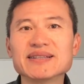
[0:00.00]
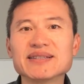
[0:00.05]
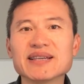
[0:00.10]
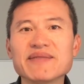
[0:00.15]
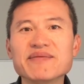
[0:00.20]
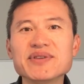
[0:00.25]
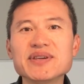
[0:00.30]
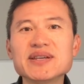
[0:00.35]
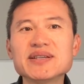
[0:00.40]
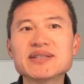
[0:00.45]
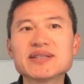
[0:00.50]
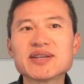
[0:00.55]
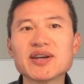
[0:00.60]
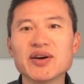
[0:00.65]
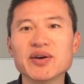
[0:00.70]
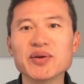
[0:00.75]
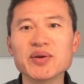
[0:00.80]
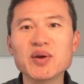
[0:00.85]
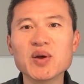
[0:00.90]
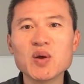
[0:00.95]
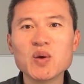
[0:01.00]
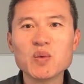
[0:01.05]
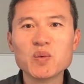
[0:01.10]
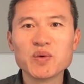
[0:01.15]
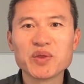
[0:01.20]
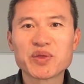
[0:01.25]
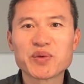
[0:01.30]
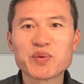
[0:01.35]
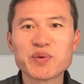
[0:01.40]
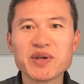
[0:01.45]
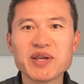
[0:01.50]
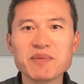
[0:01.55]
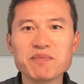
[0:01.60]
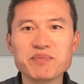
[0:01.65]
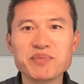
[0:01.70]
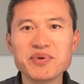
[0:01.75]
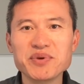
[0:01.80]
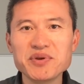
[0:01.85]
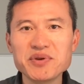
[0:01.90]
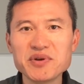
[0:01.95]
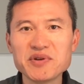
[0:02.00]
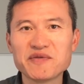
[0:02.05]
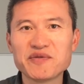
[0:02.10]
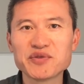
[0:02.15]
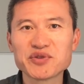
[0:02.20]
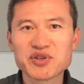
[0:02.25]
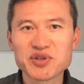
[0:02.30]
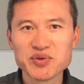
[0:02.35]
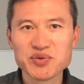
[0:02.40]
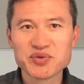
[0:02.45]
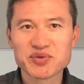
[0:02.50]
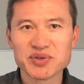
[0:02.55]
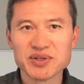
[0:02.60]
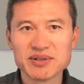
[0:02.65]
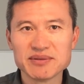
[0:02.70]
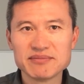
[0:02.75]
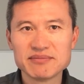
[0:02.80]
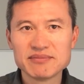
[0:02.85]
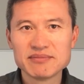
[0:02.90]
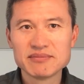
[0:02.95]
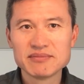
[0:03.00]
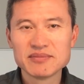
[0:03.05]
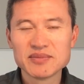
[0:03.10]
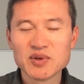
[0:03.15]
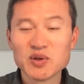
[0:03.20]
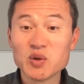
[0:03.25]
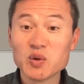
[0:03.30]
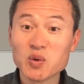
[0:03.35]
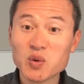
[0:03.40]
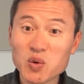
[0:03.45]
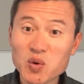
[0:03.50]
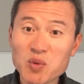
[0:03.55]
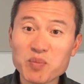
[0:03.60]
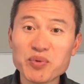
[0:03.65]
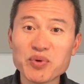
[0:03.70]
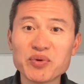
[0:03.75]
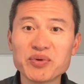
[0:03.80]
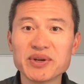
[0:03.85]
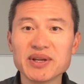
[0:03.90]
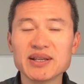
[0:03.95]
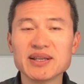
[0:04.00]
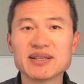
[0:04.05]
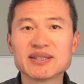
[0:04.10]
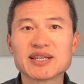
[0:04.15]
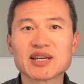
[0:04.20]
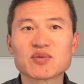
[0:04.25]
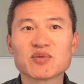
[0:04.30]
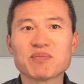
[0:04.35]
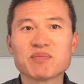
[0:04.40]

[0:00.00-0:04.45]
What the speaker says: 7 years ago with three beautiful children who were all born in the Czech